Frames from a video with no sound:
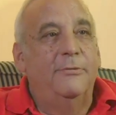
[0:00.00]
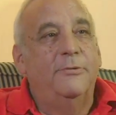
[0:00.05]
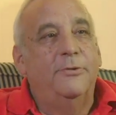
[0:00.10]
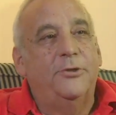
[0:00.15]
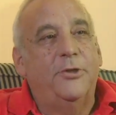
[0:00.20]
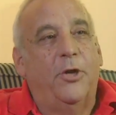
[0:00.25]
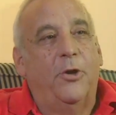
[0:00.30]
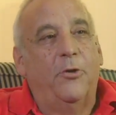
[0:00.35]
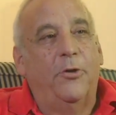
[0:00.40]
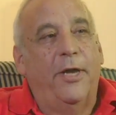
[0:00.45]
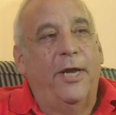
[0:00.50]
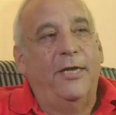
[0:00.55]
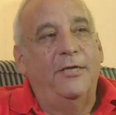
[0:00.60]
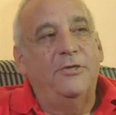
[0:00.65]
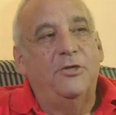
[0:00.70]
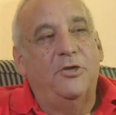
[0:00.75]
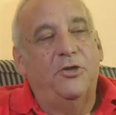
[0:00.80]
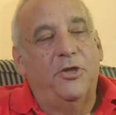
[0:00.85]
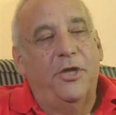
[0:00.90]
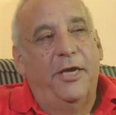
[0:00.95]
So
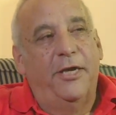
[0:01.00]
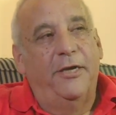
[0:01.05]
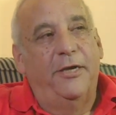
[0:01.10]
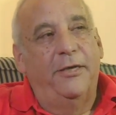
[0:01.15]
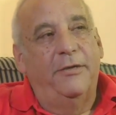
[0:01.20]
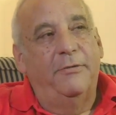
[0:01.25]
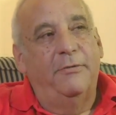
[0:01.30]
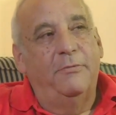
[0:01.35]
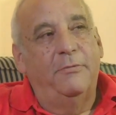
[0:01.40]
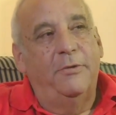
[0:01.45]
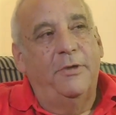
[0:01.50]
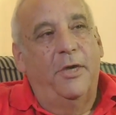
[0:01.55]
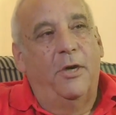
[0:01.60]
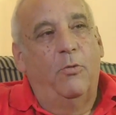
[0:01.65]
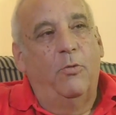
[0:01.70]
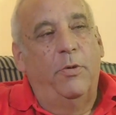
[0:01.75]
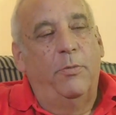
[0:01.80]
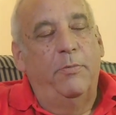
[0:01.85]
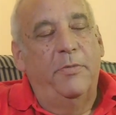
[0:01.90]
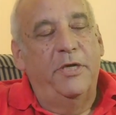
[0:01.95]
that's the thing
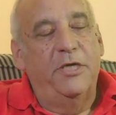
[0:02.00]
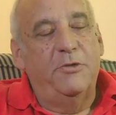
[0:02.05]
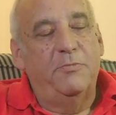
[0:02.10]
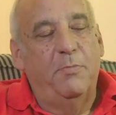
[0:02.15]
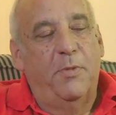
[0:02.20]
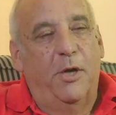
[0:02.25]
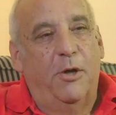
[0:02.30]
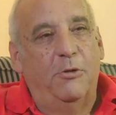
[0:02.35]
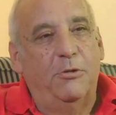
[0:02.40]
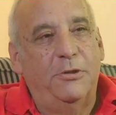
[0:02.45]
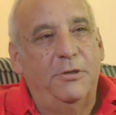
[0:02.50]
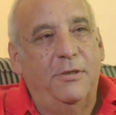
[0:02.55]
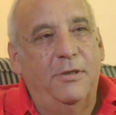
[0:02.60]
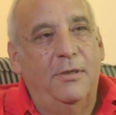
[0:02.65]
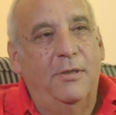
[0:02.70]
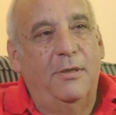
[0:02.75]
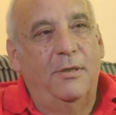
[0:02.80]
that we miss most,